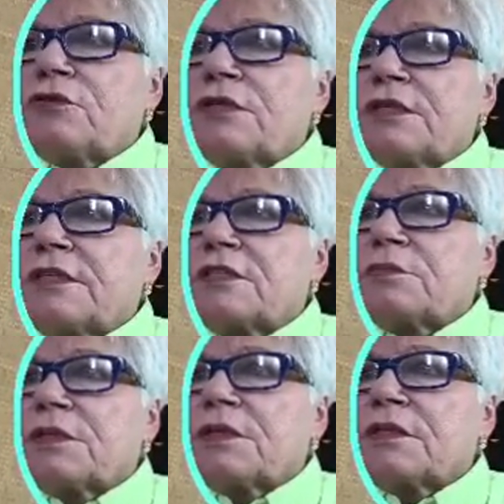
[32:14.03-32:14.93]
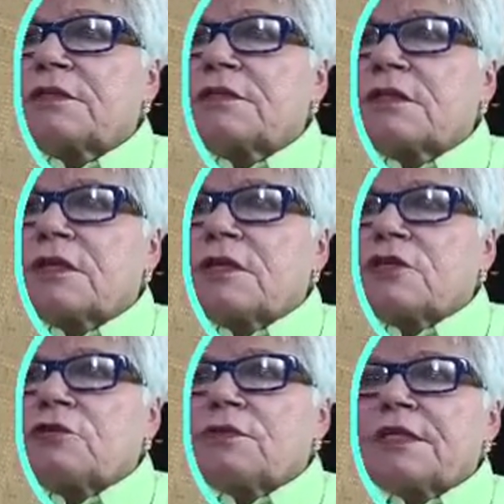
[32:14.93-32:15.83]
this because
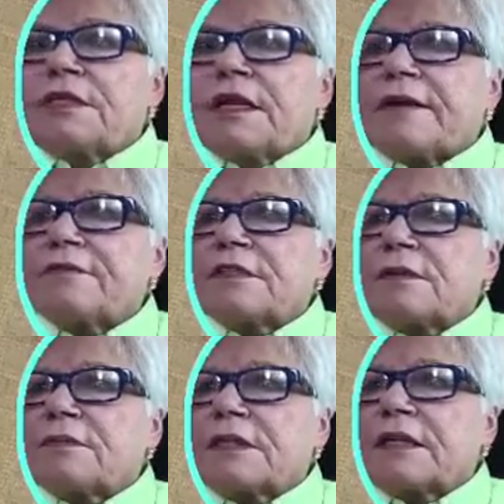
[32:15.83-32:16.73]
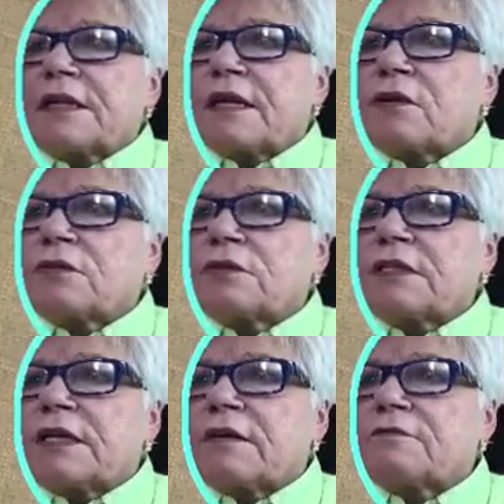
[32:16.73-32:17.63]
you need to have something narrow
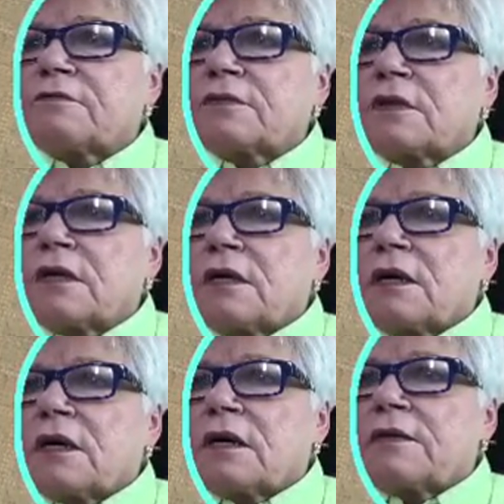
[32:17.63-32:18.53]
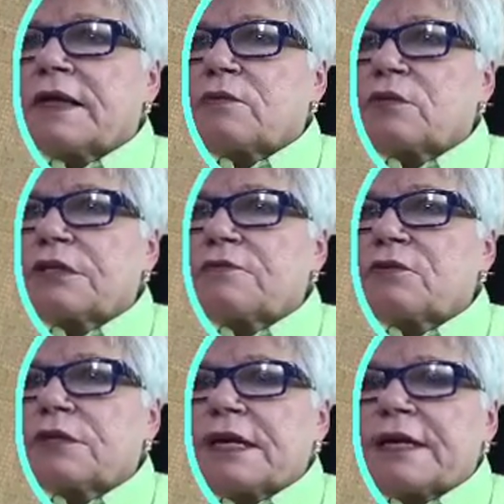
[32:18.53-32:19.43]
enough that will give you
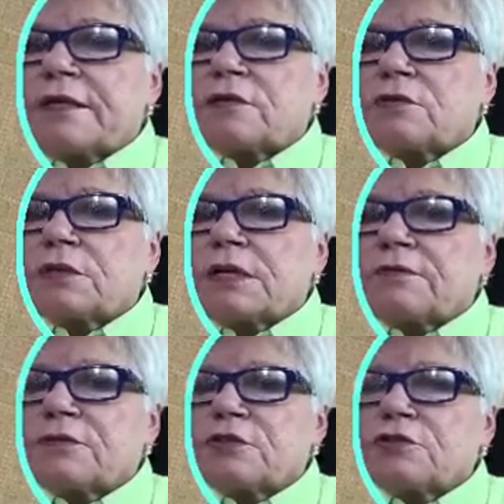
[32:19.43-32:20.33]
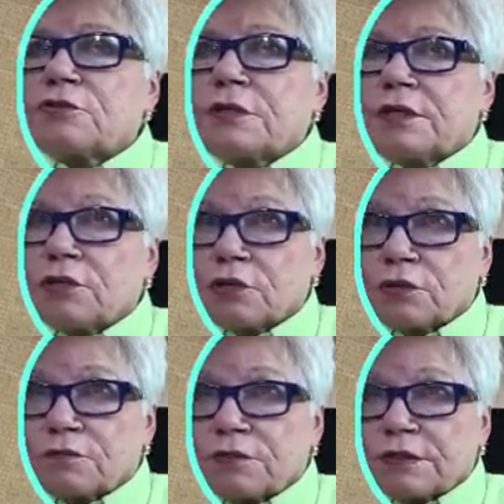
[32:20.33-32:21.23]
an angle whenever you're doing
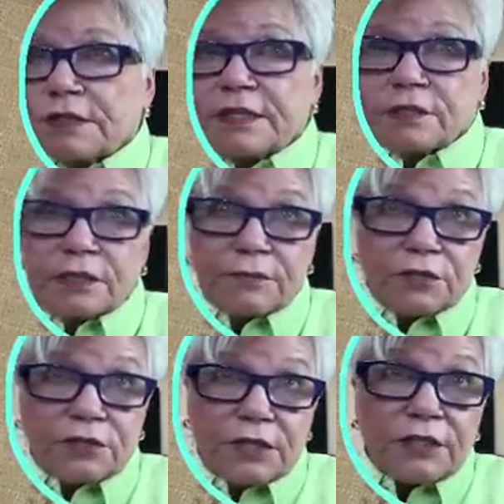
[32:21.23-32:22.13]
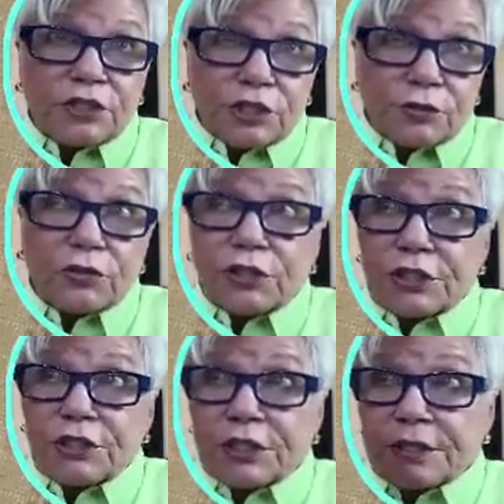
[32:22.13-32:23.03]
curves. Here it comes Cheryl
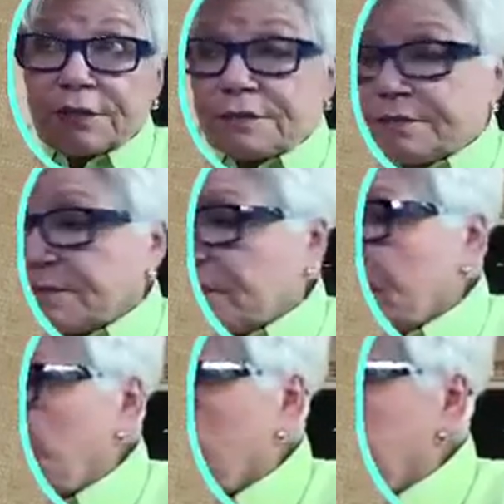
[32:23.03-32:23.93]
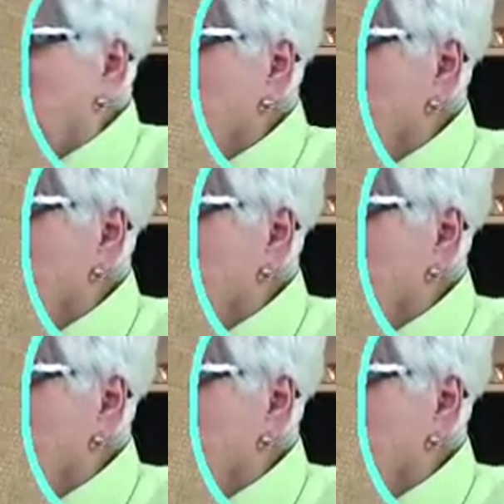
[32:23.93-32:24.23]
Sheshed. Okay.